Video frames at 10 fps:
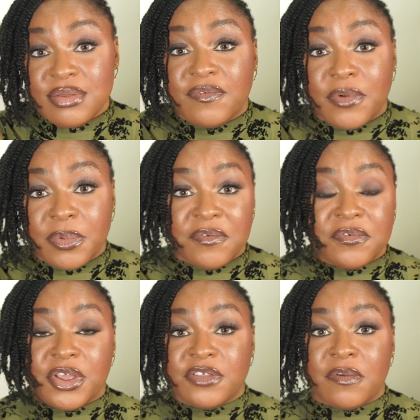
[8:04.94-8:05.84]
you from your
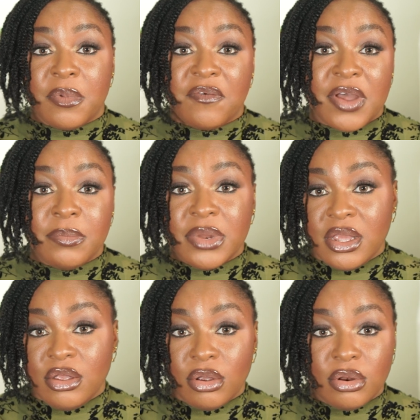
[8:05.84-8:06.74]
friends, from your
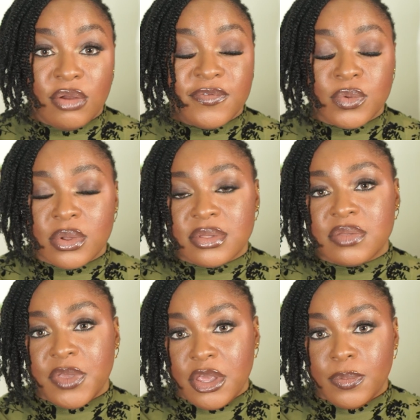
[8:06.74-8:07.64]
family, your loved ones,
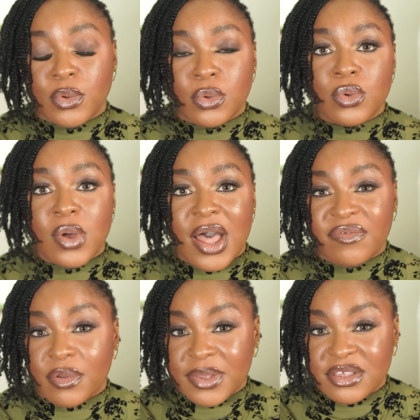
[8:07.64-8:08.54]
people who have
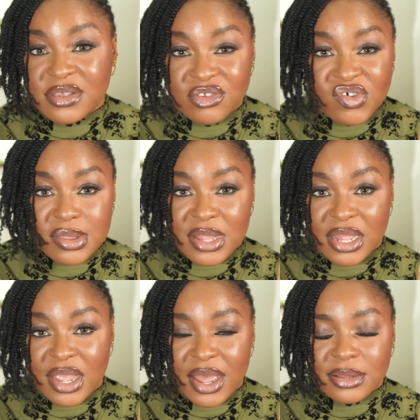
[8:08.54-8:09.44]
your best interest
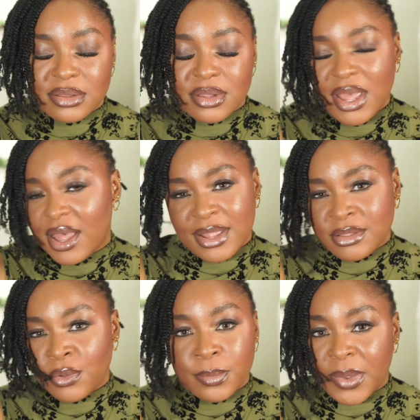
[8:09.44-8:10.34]
at heart. That's
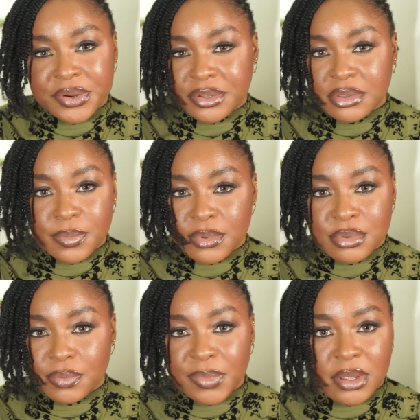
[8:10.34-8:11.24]
not what marriage is supposed
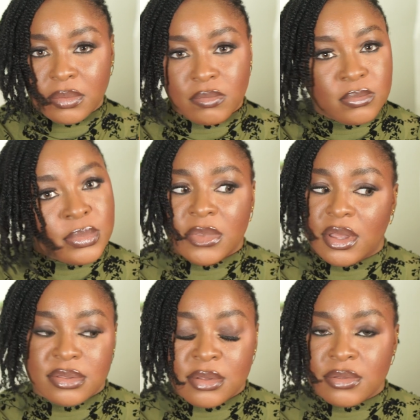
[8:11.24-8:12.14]
to be.
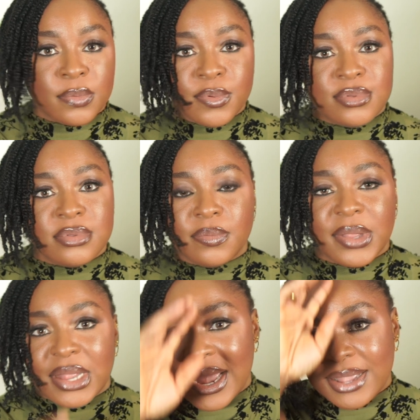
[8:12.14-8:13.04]
It's not supposed to
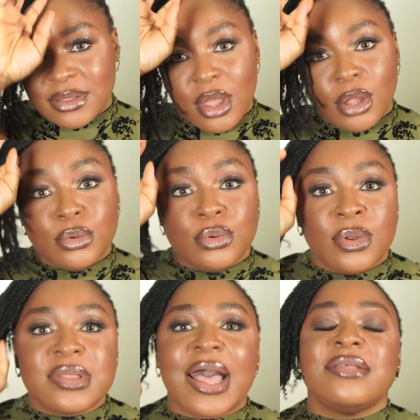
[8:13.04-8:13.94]
be that. Do
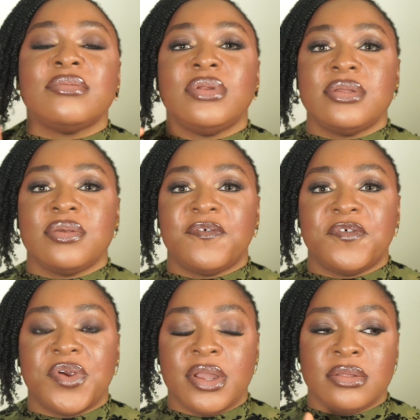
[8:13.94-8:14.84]
not isolate your
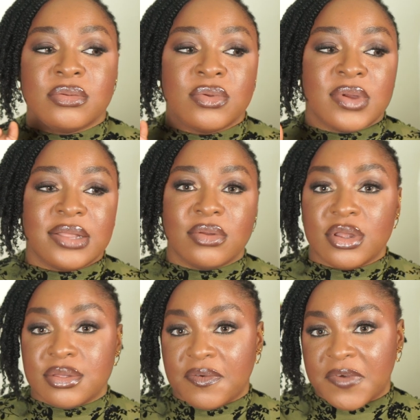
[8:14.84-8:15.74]
friends. Do not
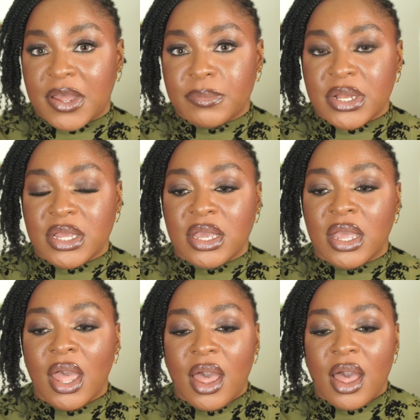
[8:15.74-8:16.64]
isolate your family.